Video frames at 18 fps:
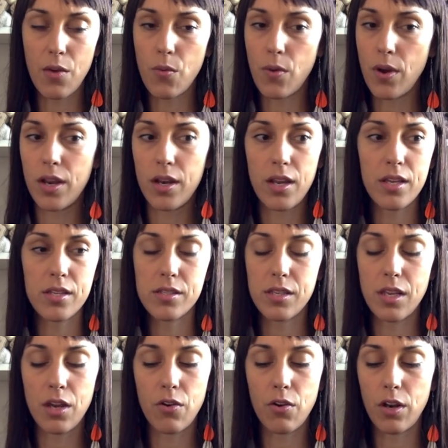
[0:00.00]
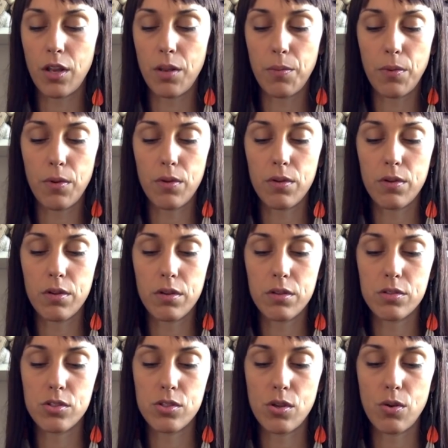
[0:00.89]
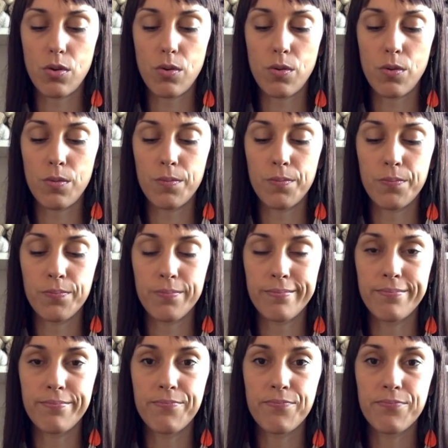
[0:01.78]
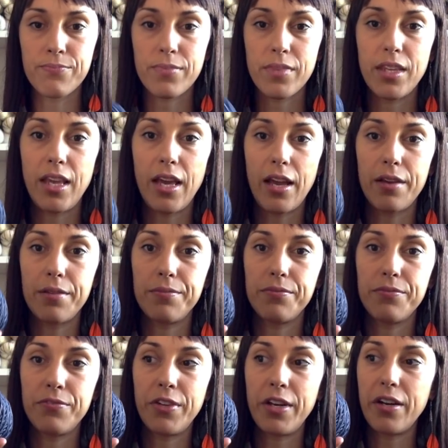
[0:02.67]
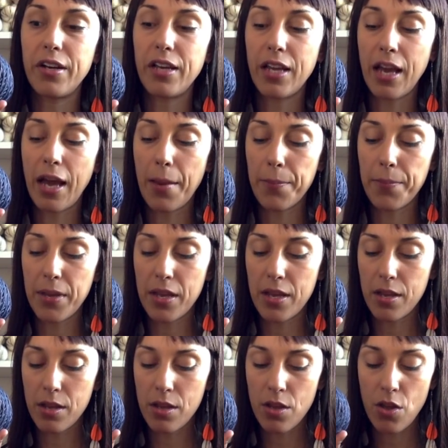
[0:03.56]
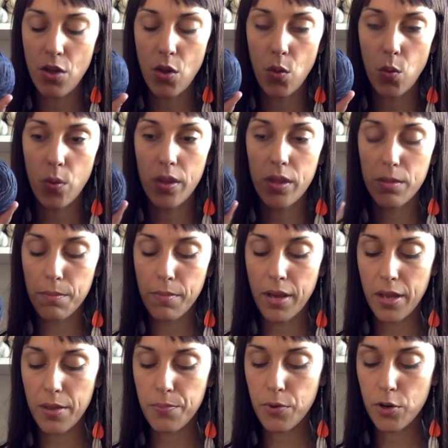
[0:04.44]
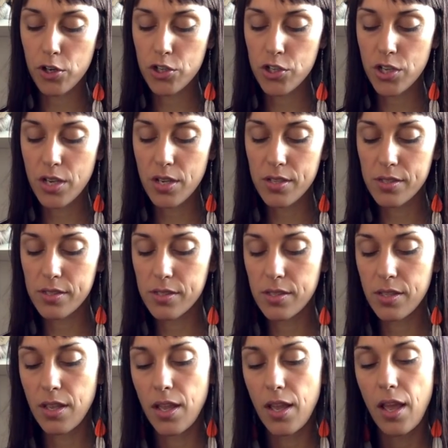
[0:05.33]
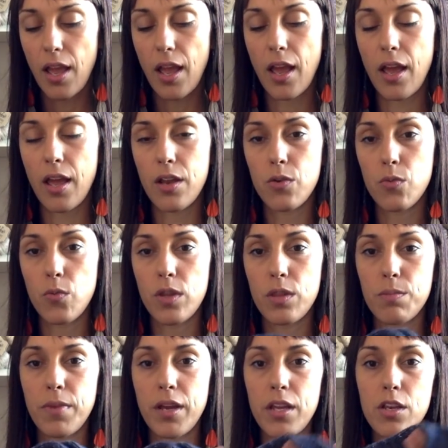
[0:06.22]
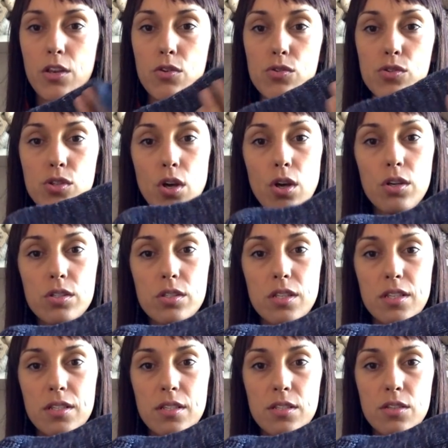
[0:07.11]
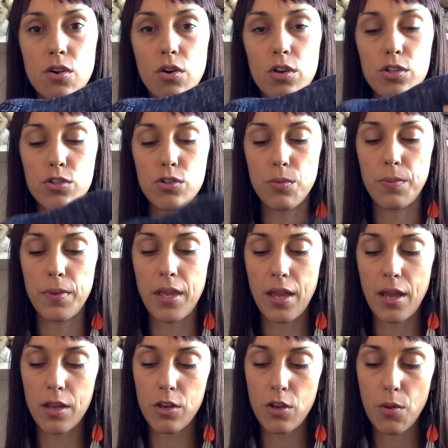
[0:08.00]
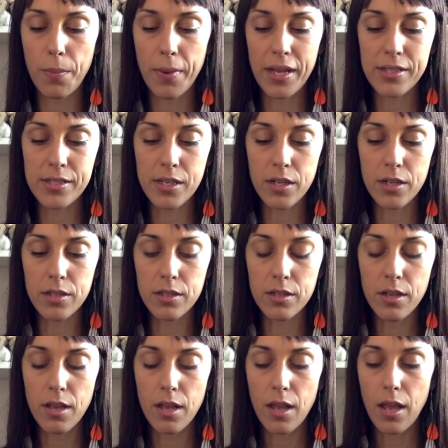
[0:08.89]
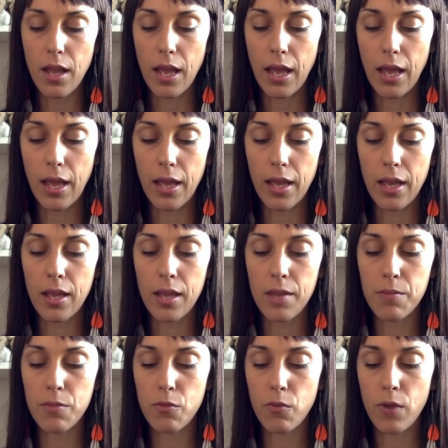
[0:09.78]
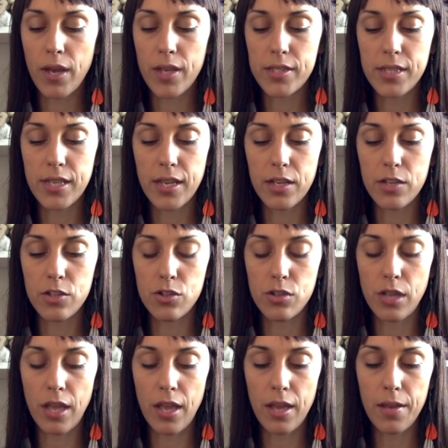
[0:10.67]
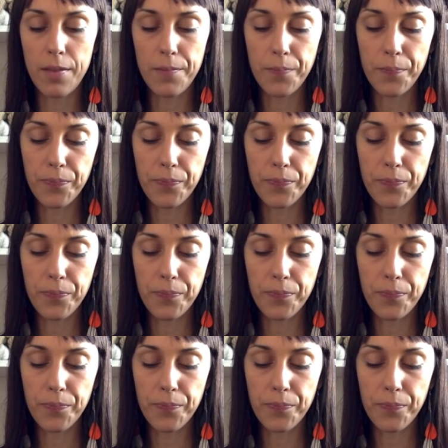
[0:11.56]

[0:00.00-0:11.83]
weight. It's incredible. So yeah, very happy with my purchase and with my new socks. This is going to be a new pattern. I'm writing it today,